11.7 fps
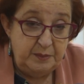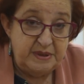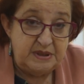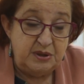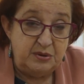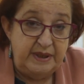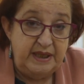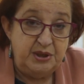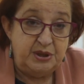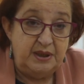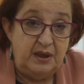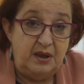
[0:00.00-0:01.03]
Mr.
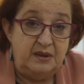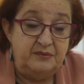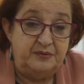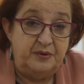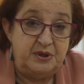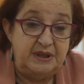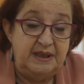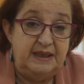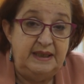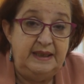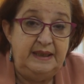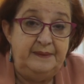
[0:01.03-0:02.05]
Granger,
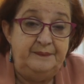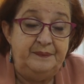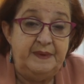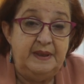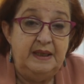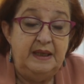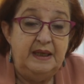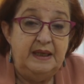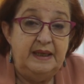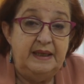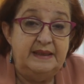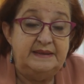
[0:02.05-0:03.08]
unfortunately,
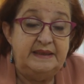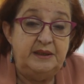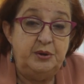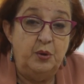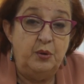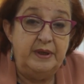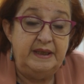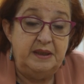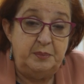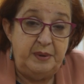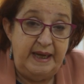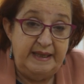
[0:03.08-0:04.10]
is ignoring
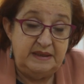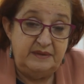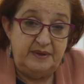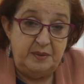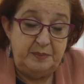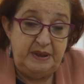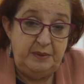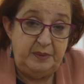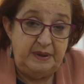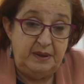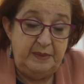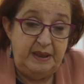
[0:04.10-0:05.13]
the plight of our
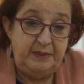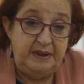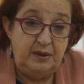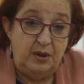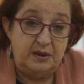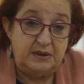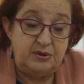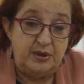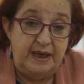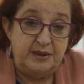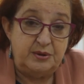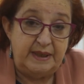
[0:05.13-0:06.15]
people and maybe not
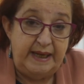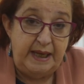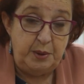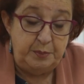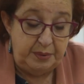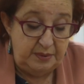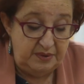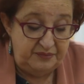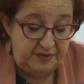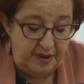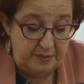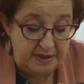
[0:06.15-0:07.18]
trying to help the
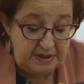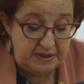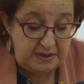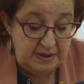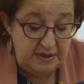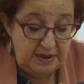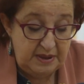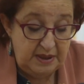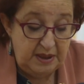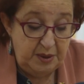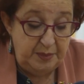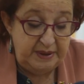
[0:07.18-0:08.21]
farmers,
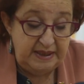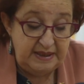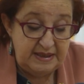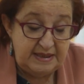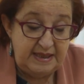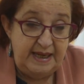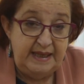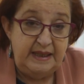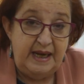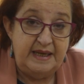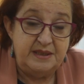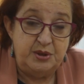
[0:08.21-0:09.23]
but instead,
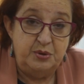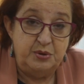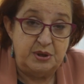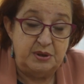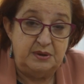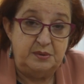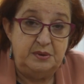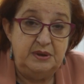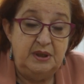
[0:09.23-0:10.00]
as usual,